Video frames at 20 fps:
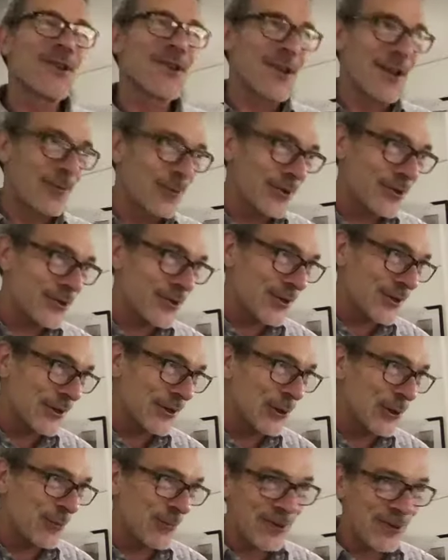wish it could
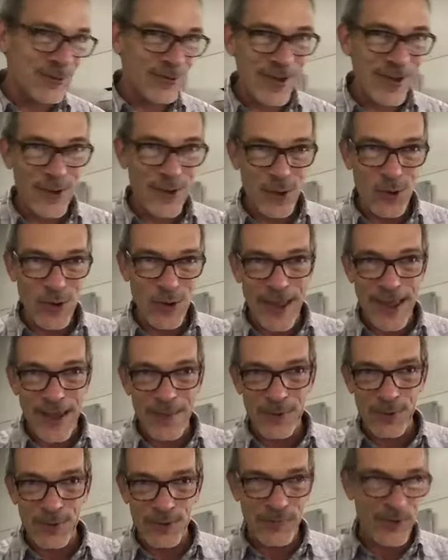
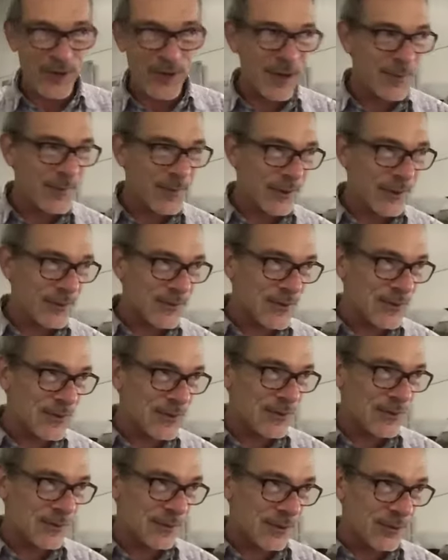happen overnight, because this
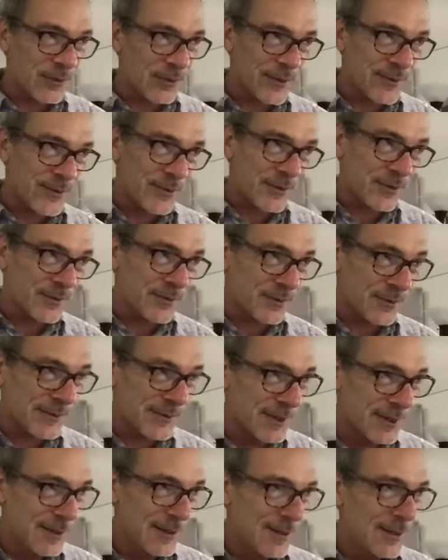is the craziest
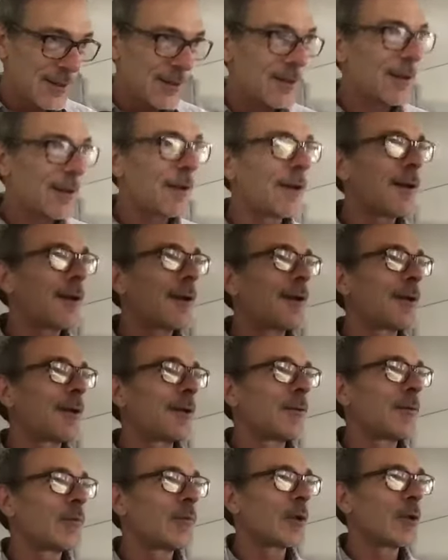
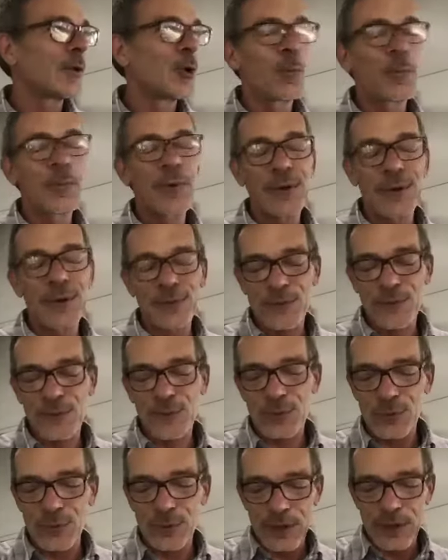opening of
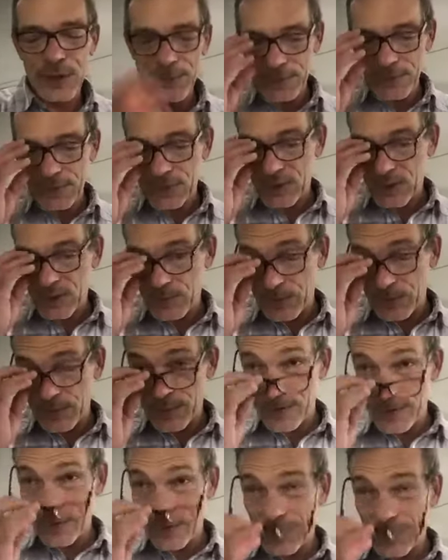school I've
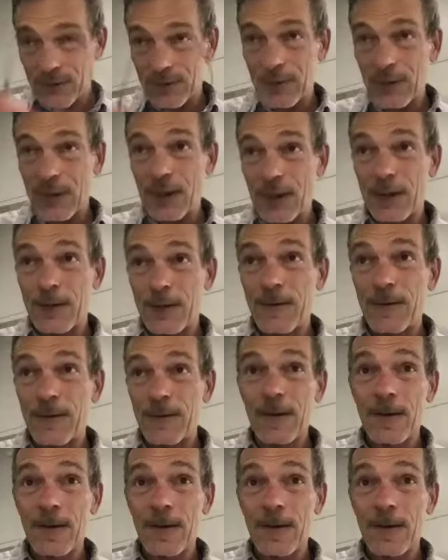experienced, and